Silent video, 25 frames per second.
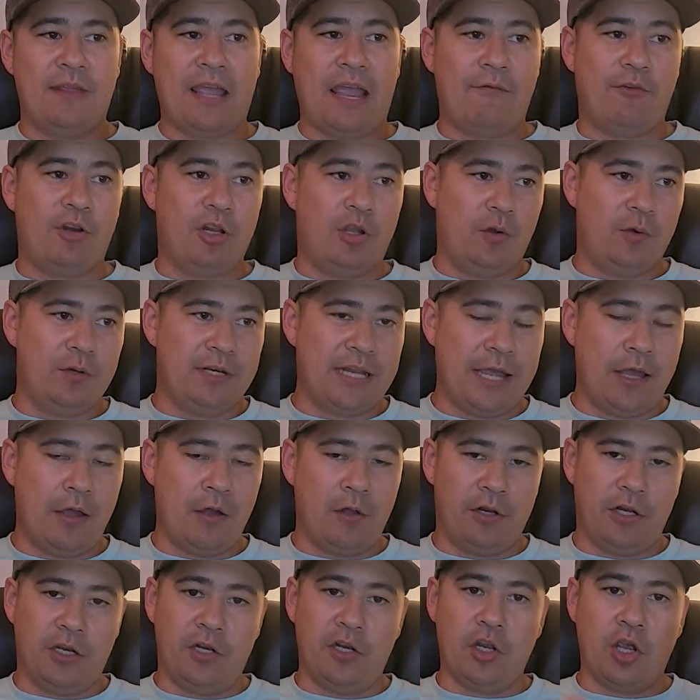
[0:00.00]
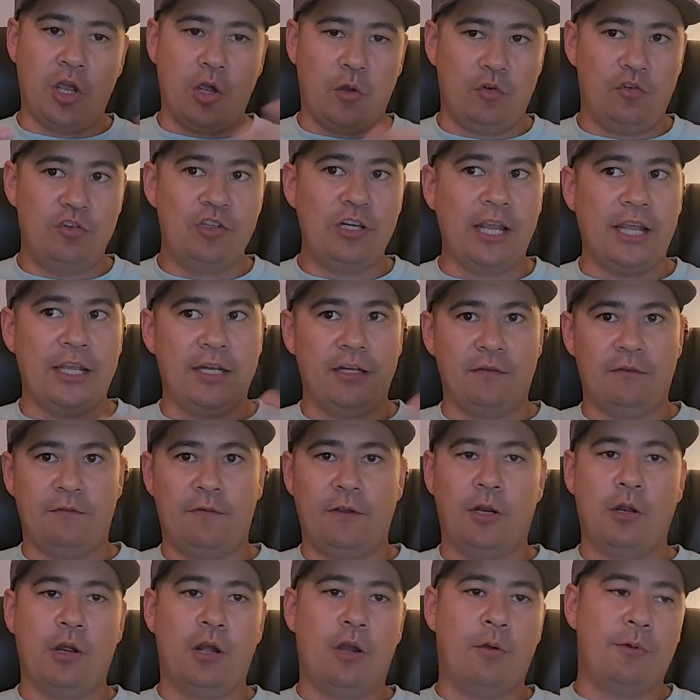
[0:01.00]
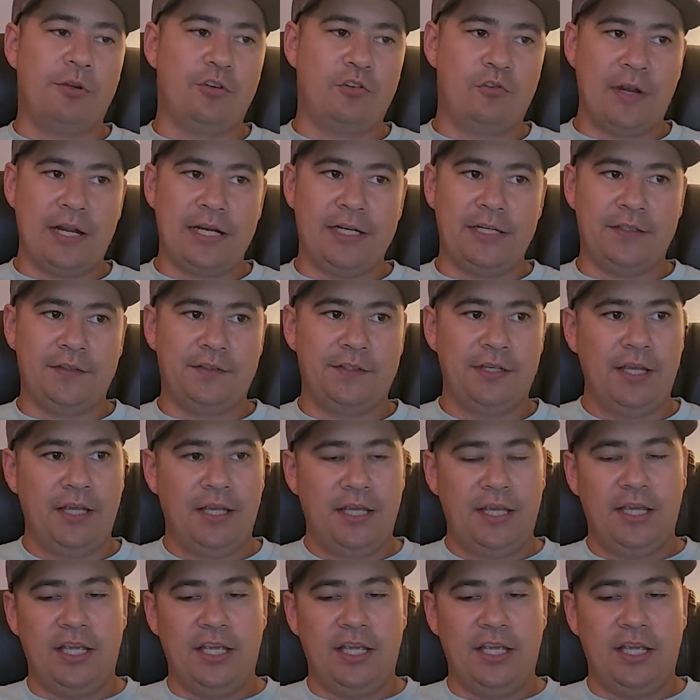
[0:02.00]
with having to go down and negotiate and figure out what trade is.